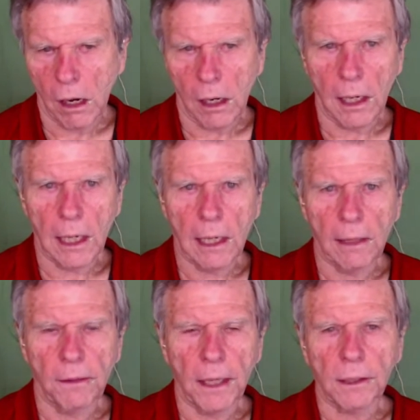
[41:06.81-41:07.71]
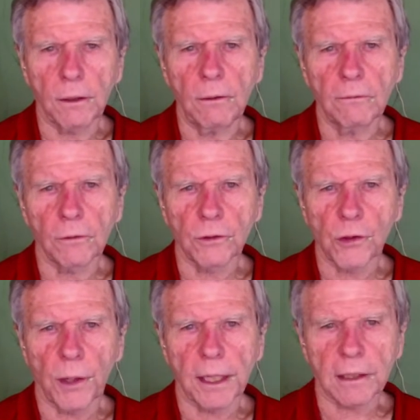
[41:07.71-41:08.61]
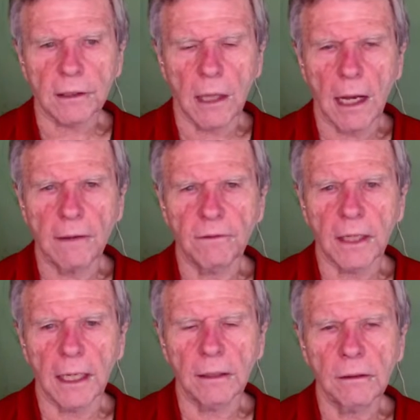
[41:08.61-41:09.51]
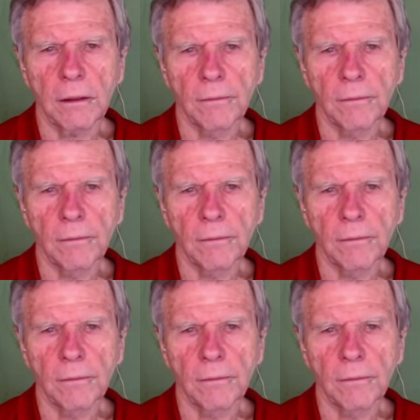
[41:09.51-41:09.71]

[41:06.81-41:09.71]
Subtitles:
I thank you for joining us live. Again,